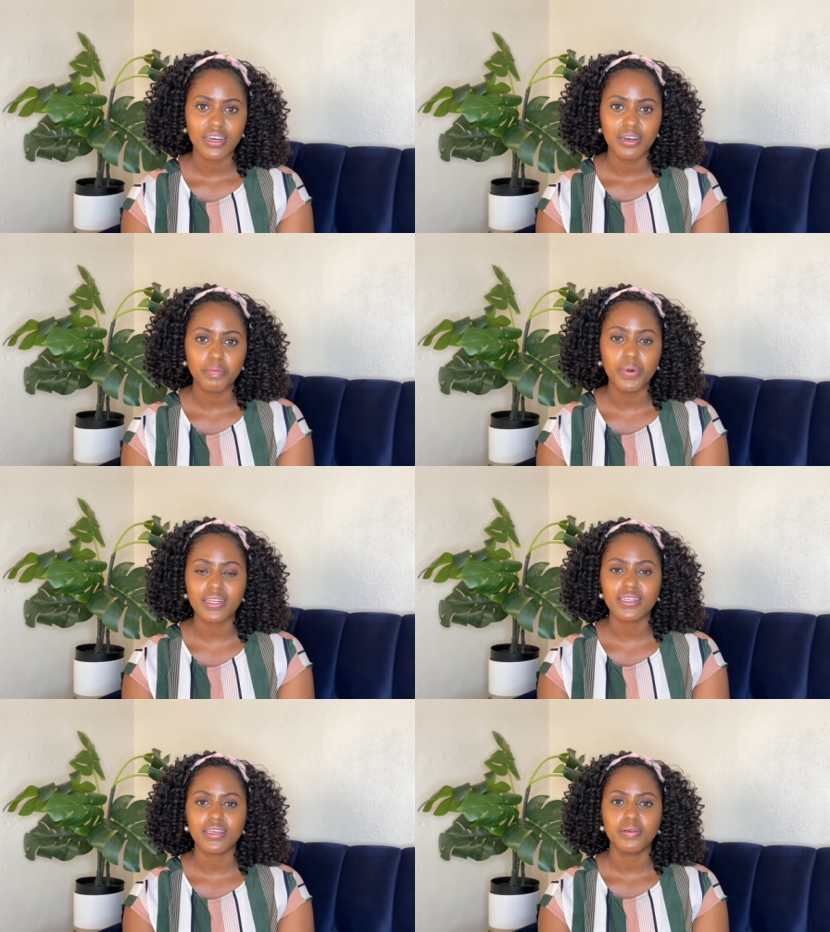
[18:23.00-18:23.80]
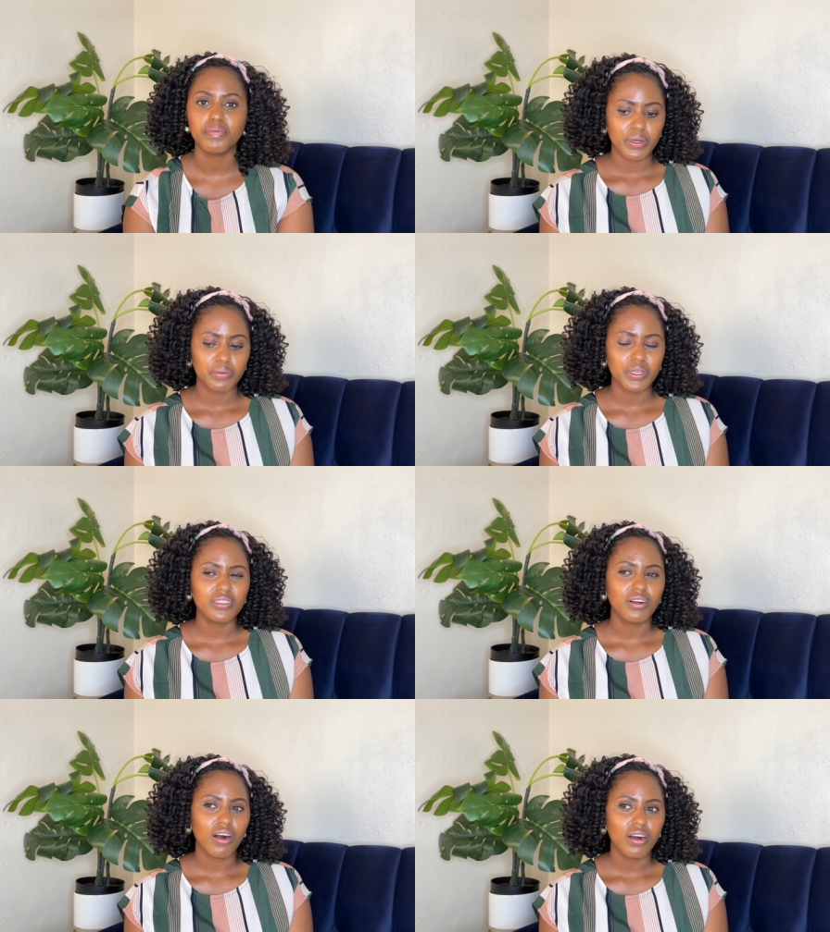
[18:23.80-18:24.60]
but, when
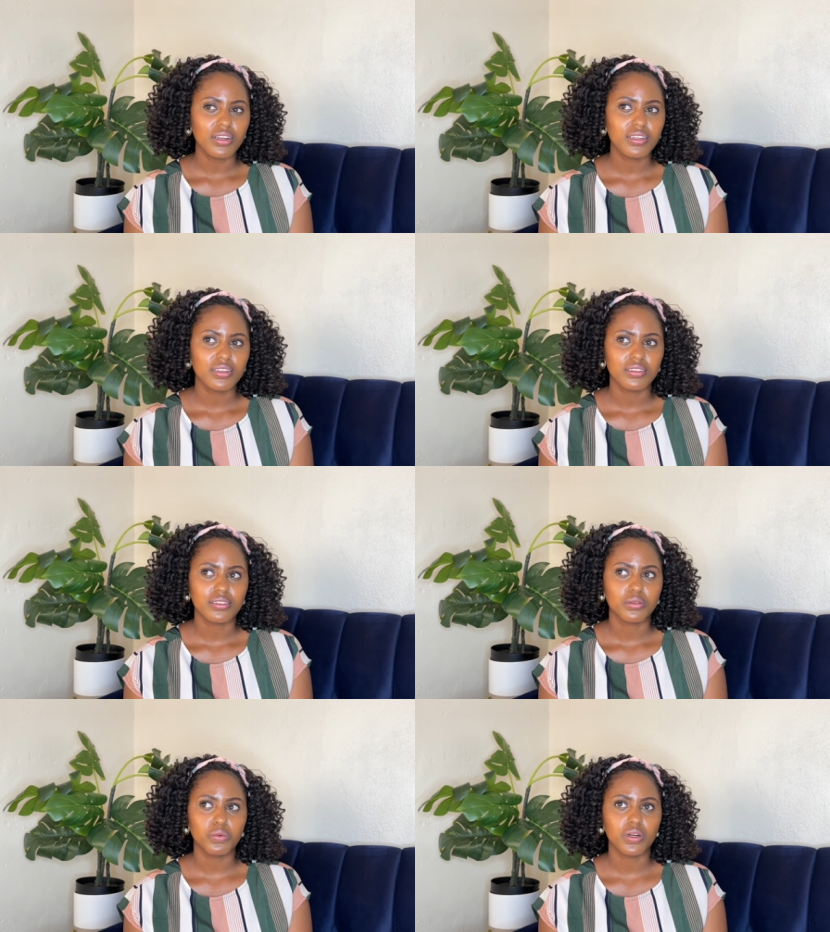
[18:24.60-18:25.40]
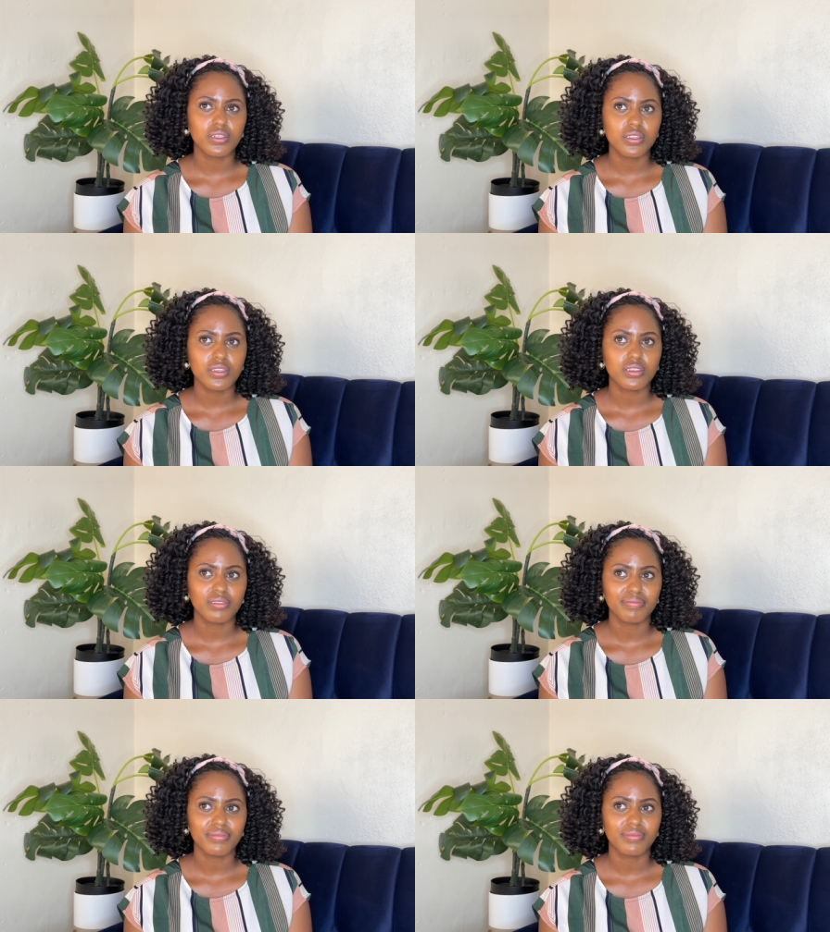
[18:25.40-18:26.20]
God wants
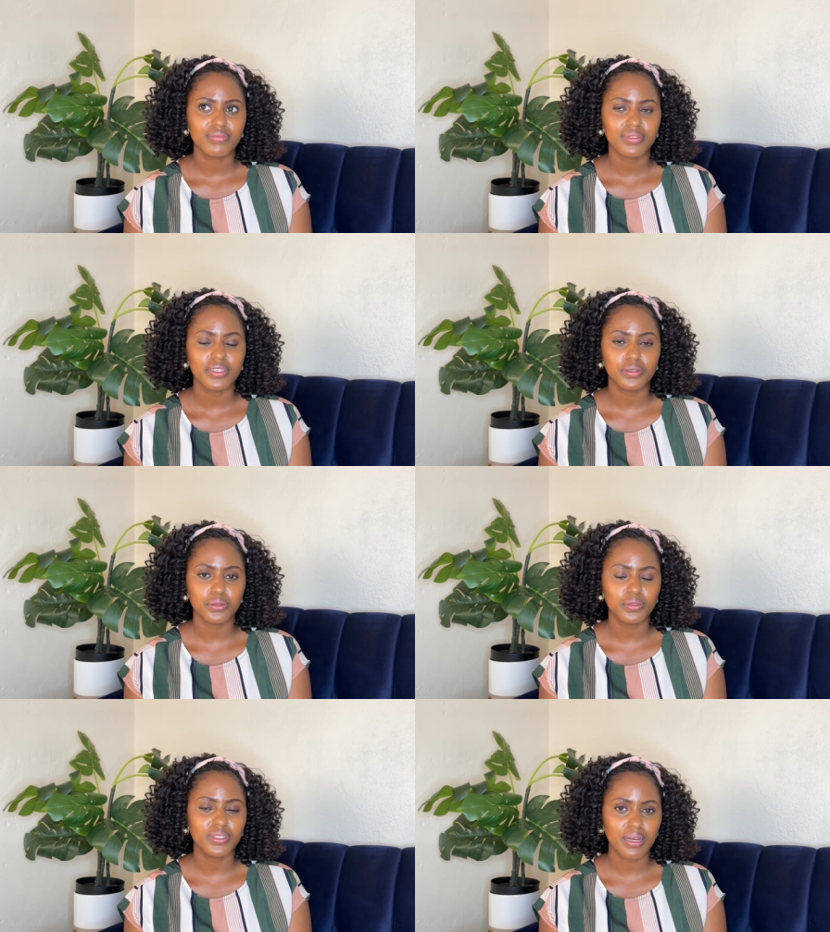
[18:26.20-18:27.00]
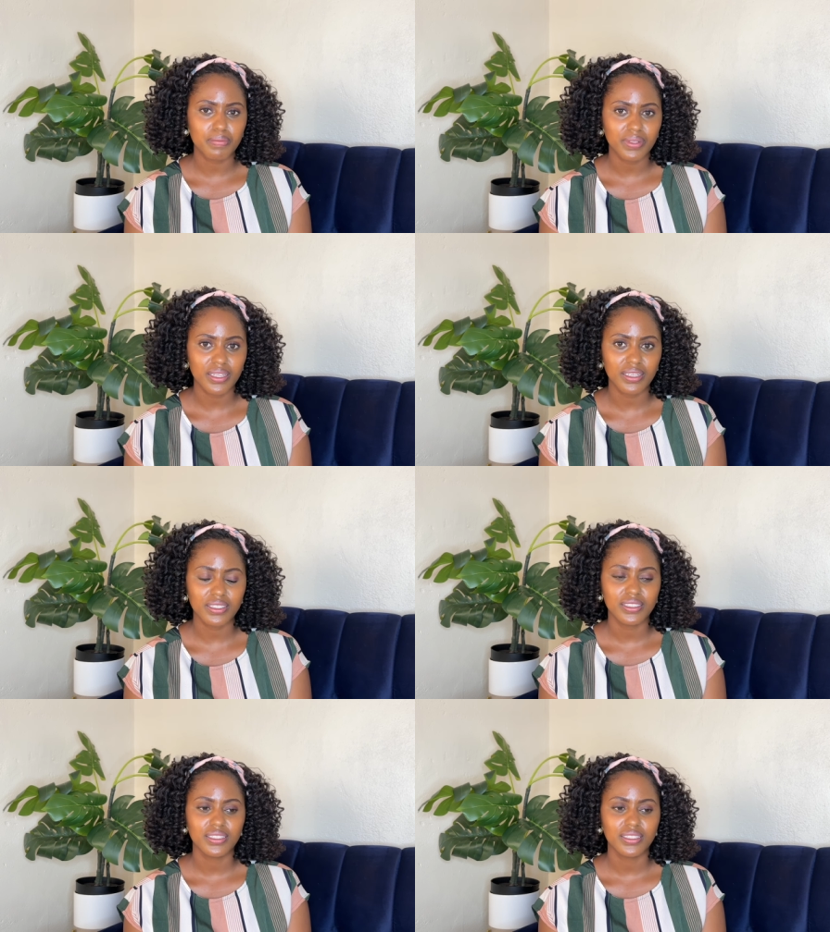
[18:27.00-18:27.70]
to do something,